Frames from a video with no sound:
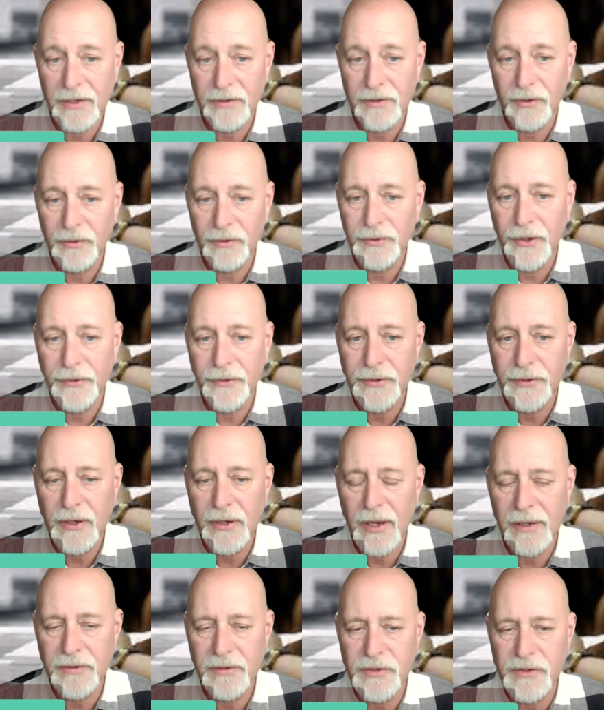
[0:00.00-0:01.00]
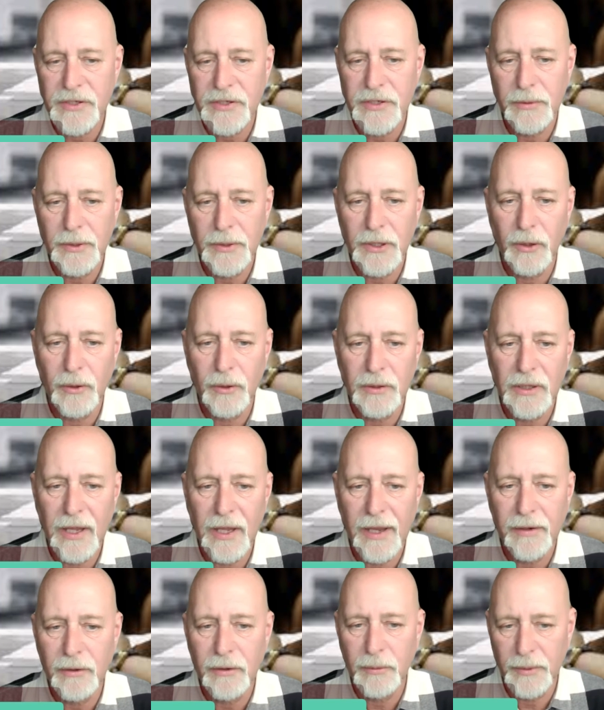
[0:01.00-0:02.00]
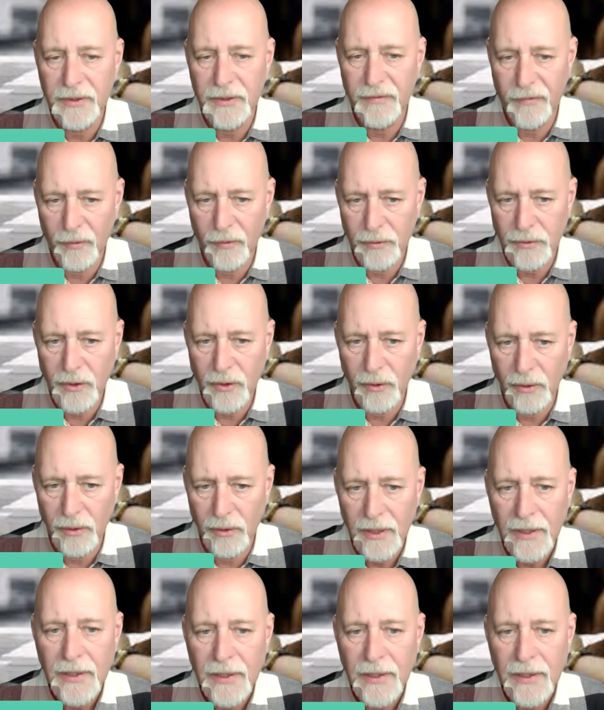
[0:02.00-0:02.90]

You can't just do it online or with a phone call.